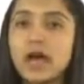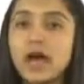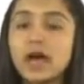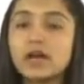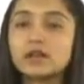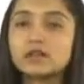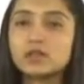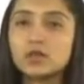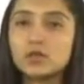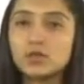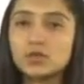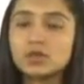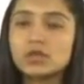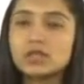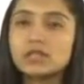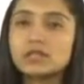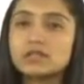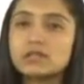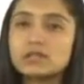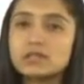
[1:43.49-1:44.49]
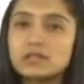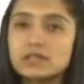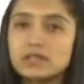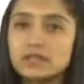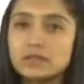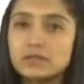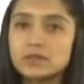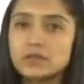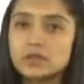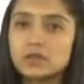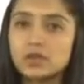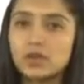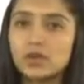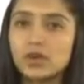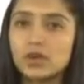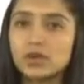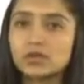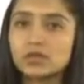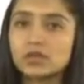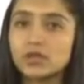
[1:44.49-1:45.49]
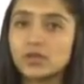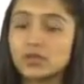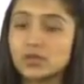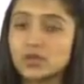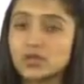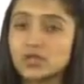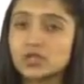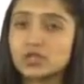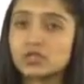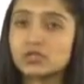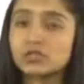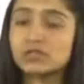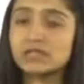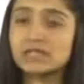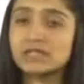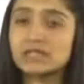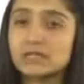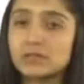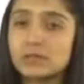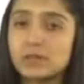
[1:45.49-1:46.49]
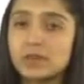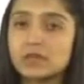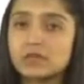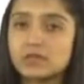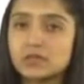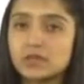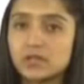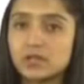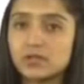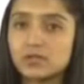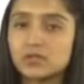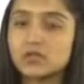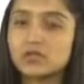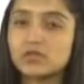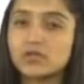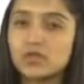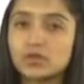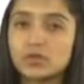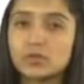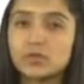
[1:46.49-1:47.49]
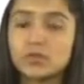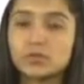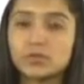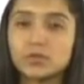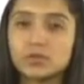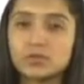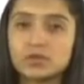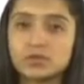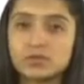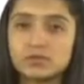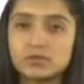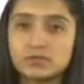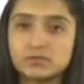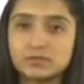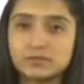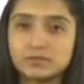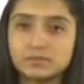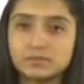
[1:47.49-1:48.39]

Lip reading: and only the slip, so called the original slip, is used for the proposal.